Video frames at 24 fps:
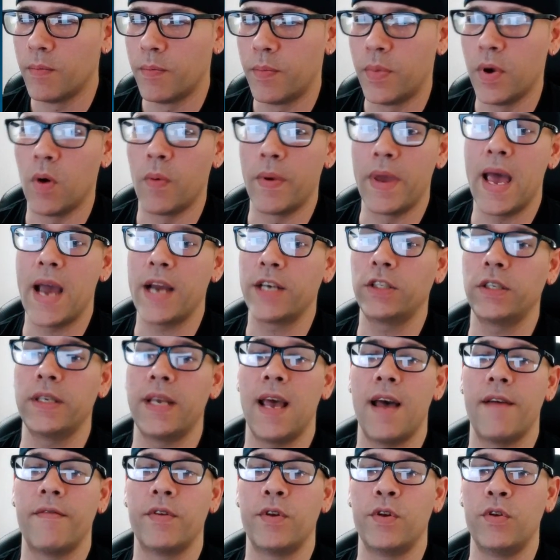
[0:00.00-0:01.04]
But we actually
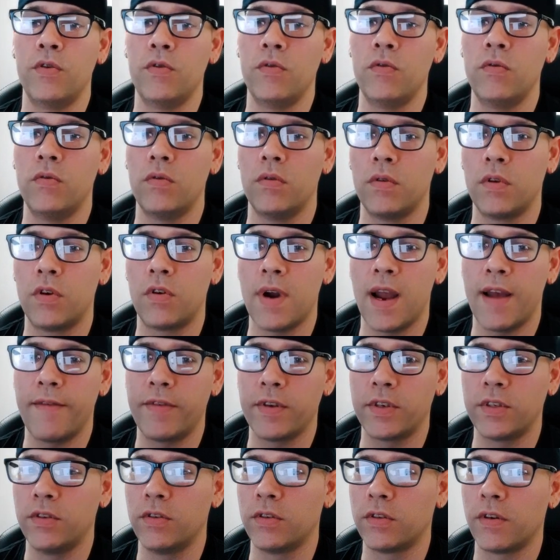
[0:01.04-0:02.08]
have a new
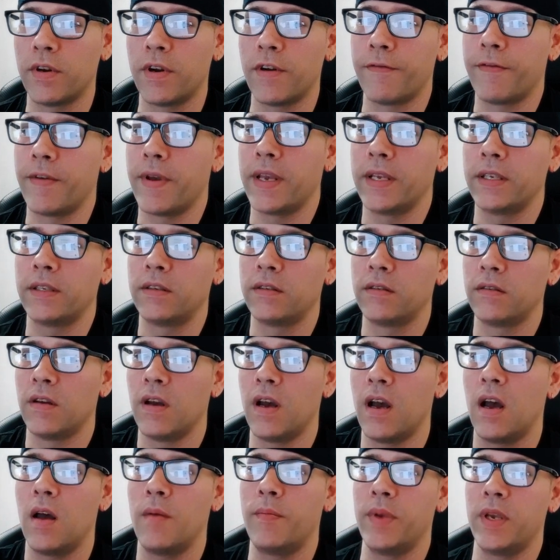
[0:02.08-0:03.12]
graphics user interface
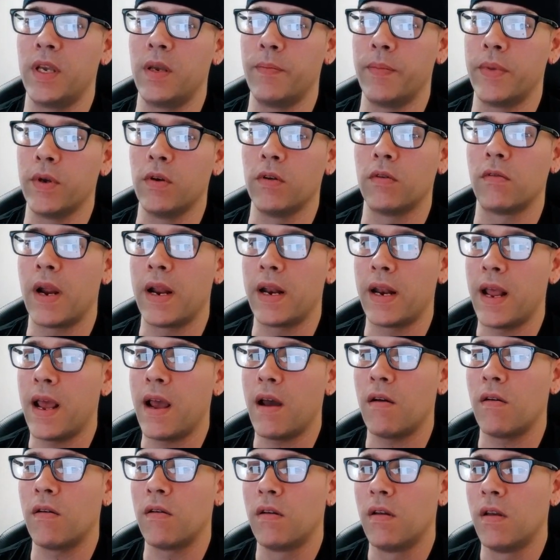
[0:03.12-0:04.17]
being built right
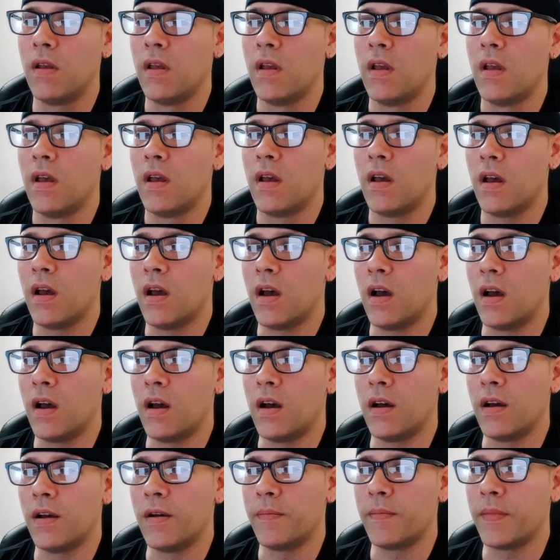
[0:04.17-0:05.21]
now.
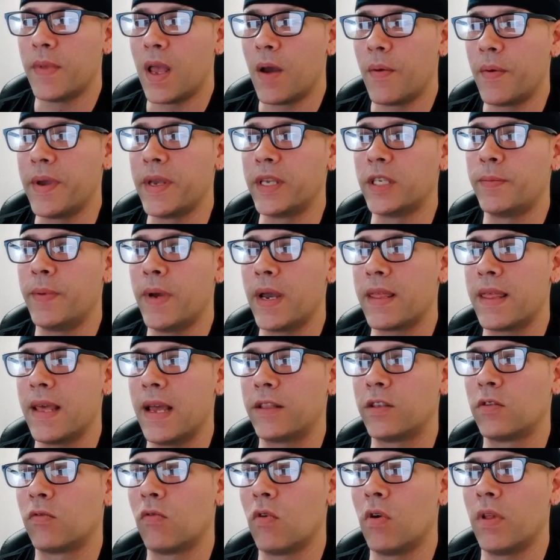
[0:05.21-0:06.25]
And we expect
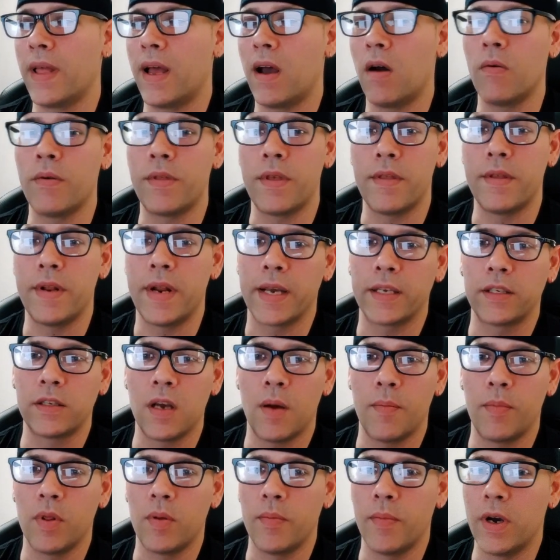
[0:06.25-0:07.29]
that to roll out within the next
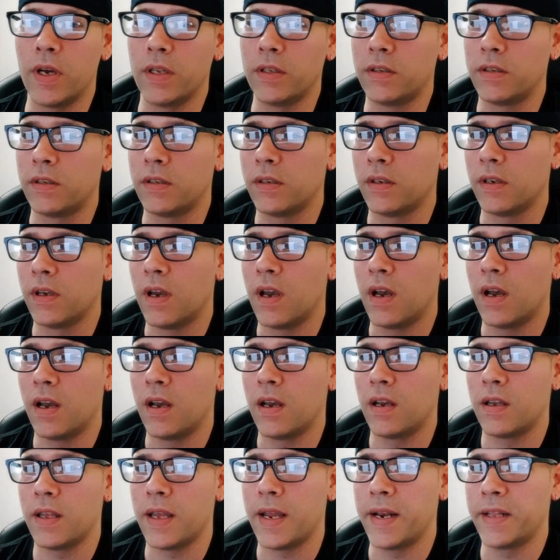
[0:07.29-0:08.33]
couple of months.
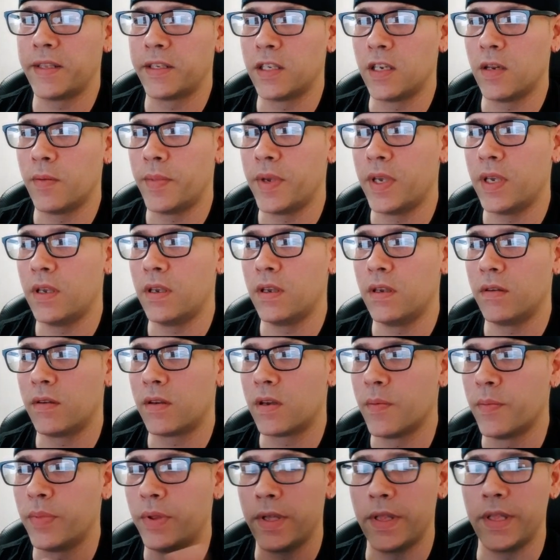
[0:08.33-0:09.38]
And it's going to be
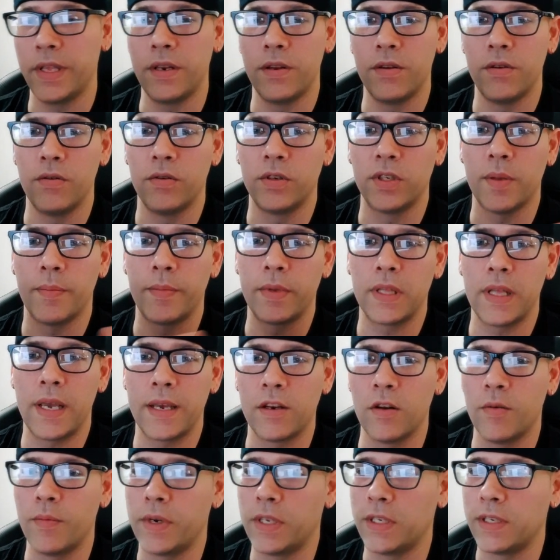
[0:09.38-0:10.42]
completely new, something
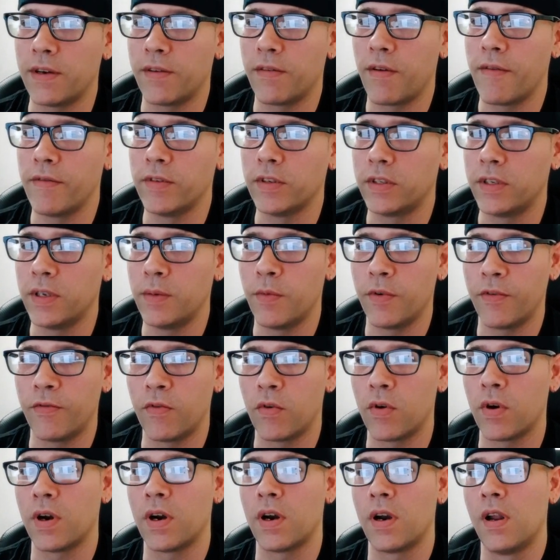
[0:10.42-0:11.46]
like nobody's ever even seen
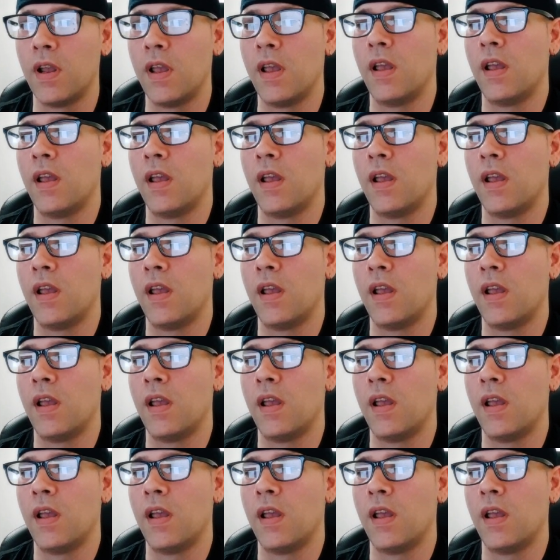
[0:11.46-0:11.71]
before.